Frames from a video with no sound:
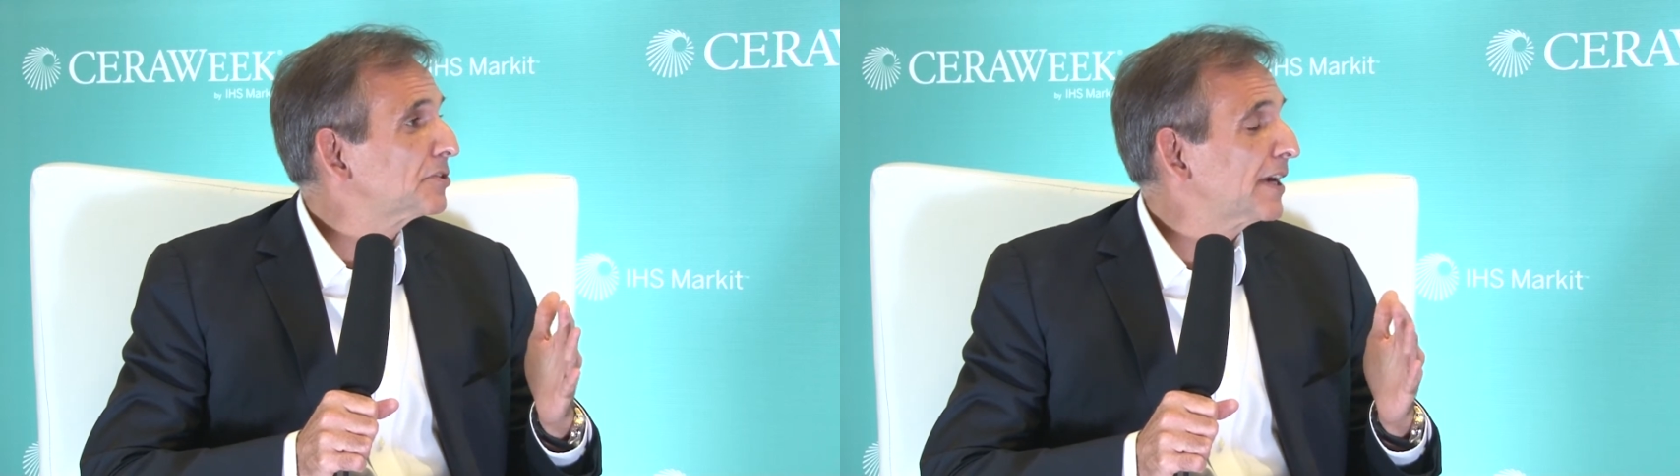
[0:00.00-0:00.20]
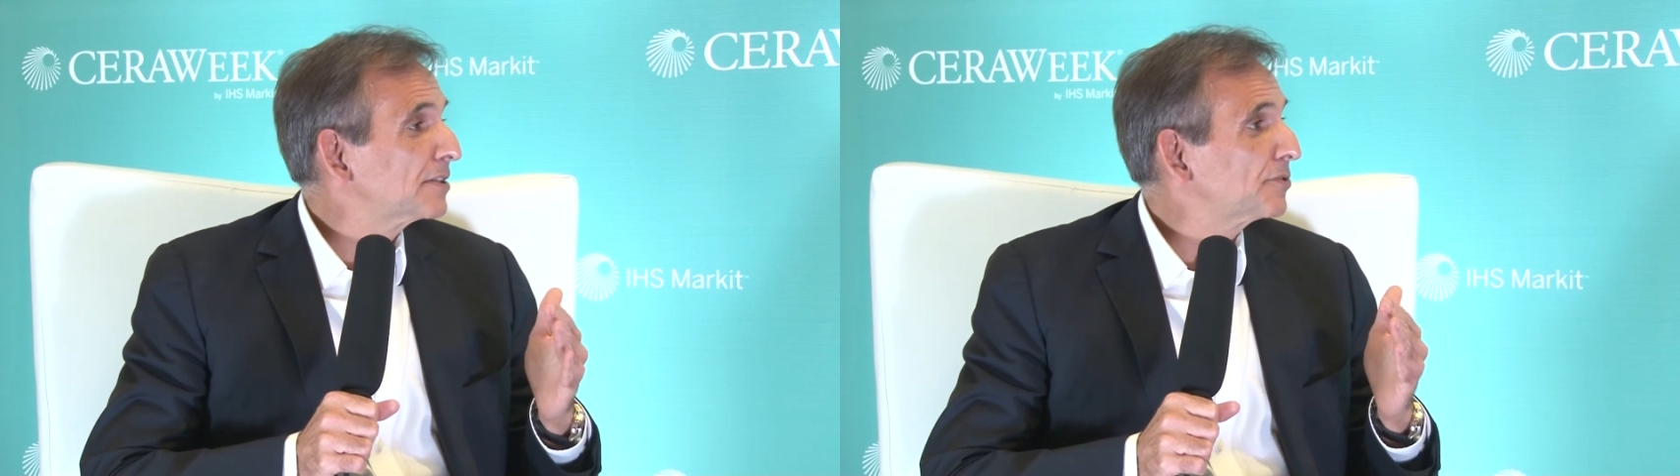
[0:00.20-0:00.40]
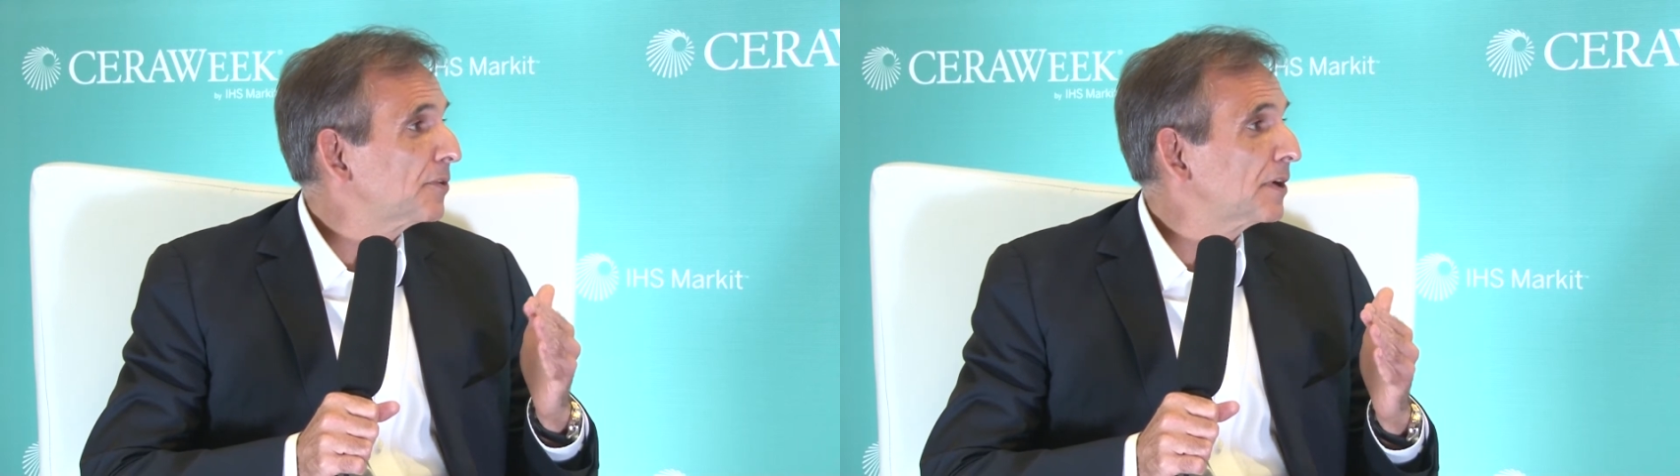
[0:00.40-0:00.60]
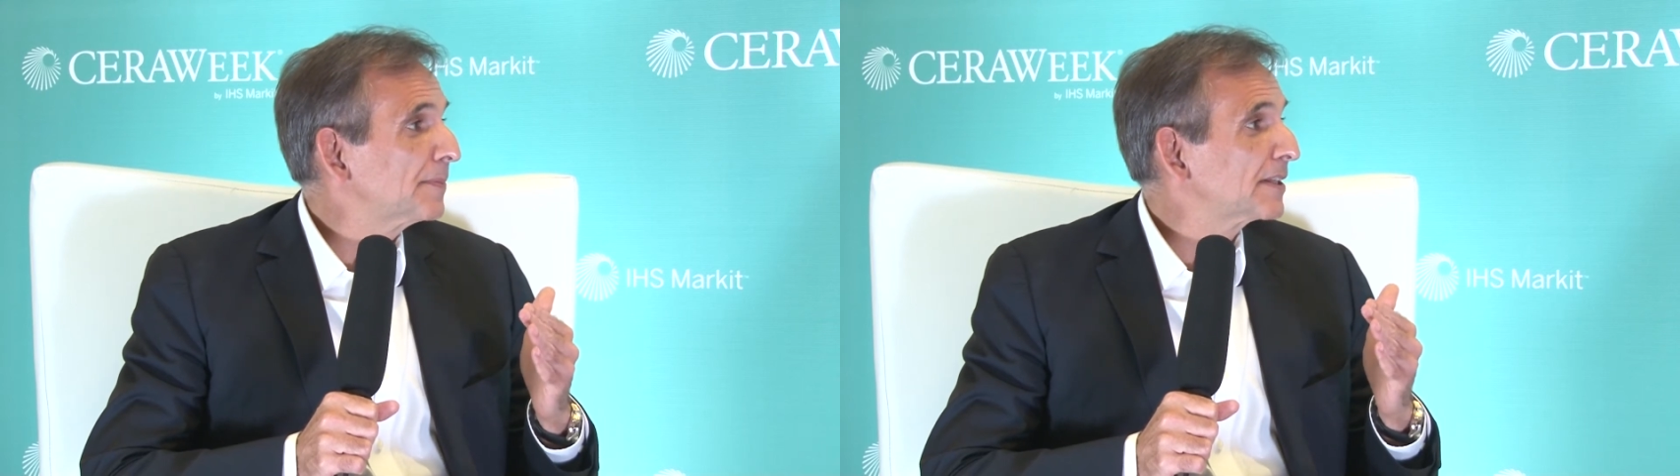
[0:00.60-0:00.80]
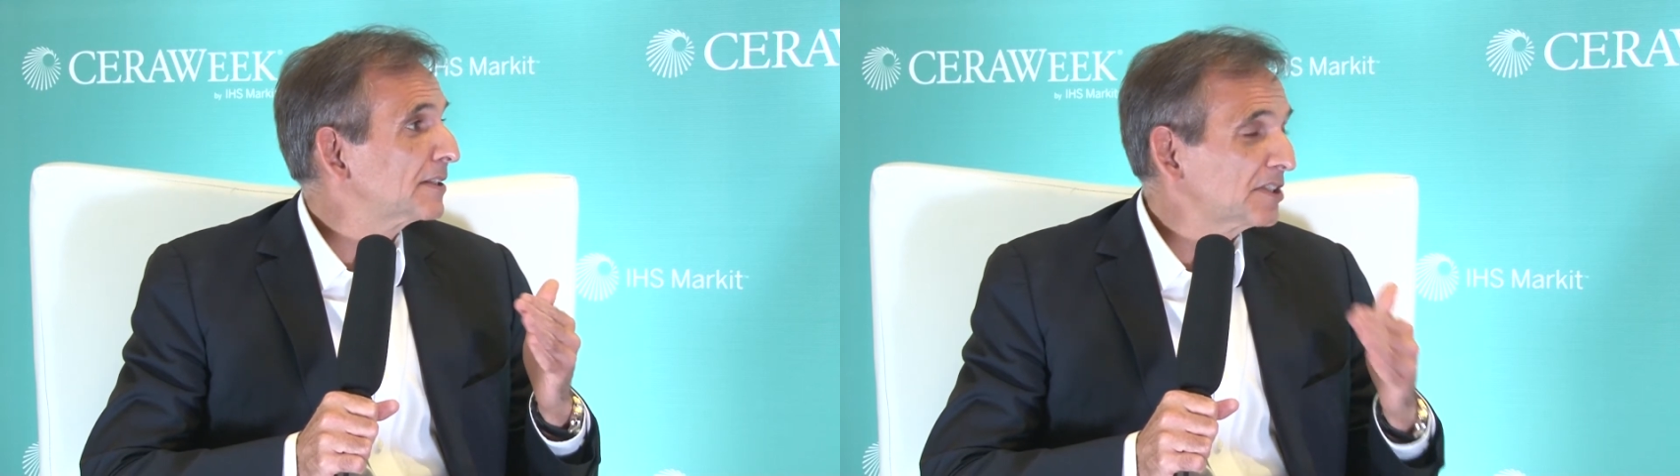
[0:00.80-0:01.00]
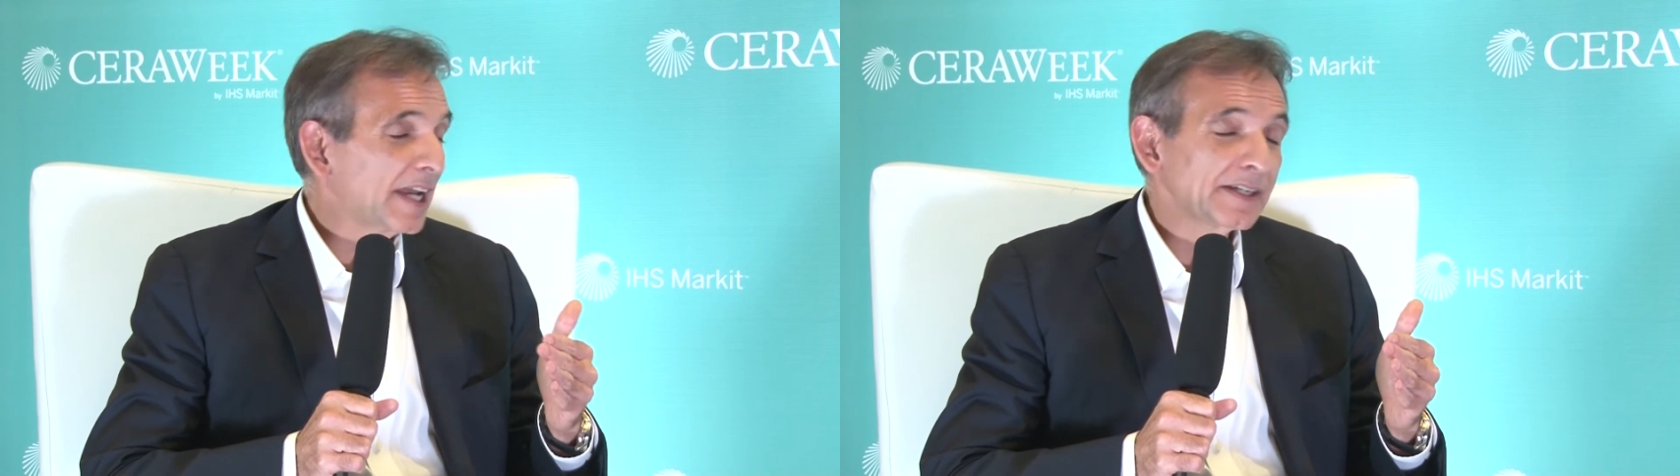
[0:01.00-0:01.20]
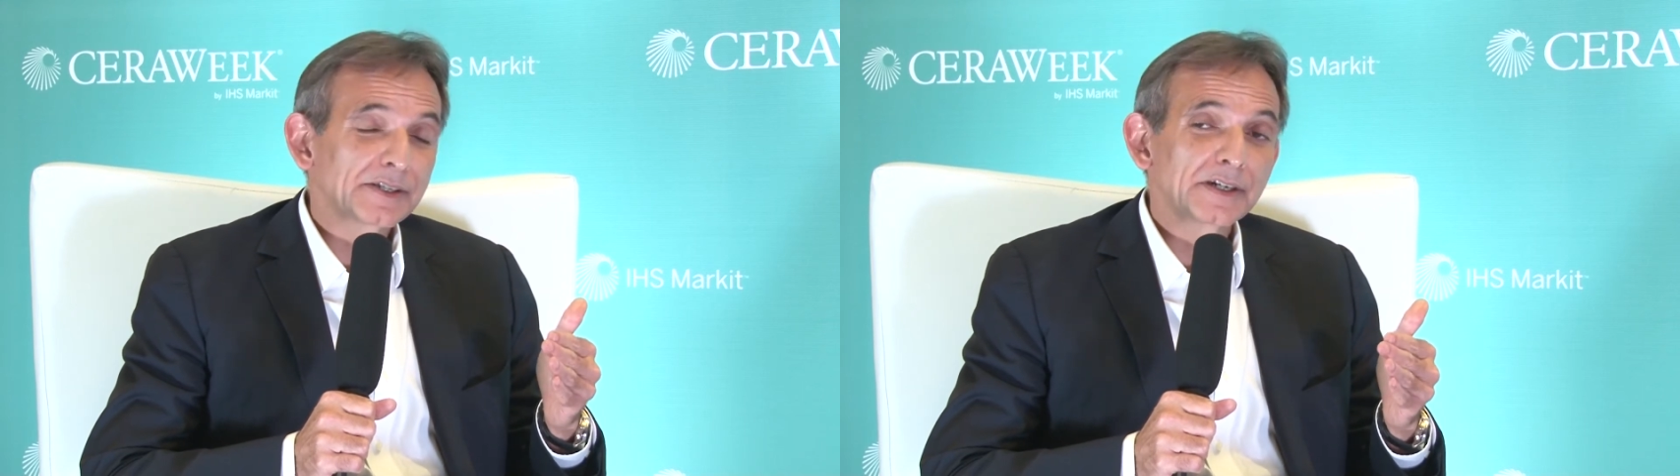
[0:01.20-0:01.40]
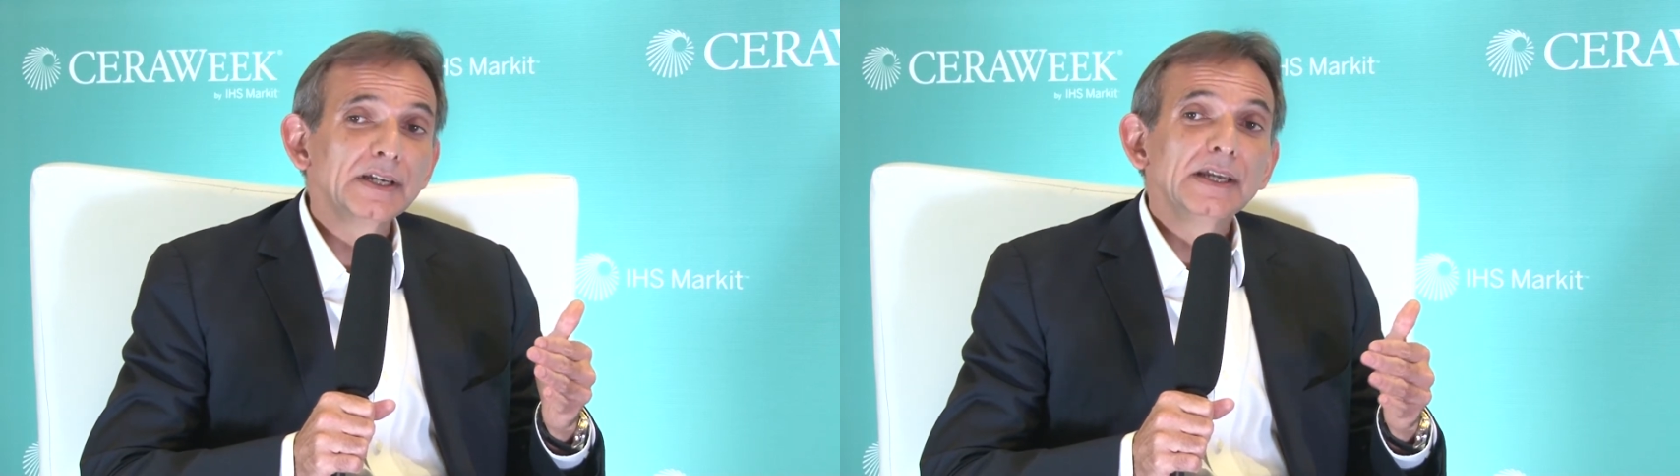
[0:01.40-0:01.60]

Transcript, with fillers: transforming the sector.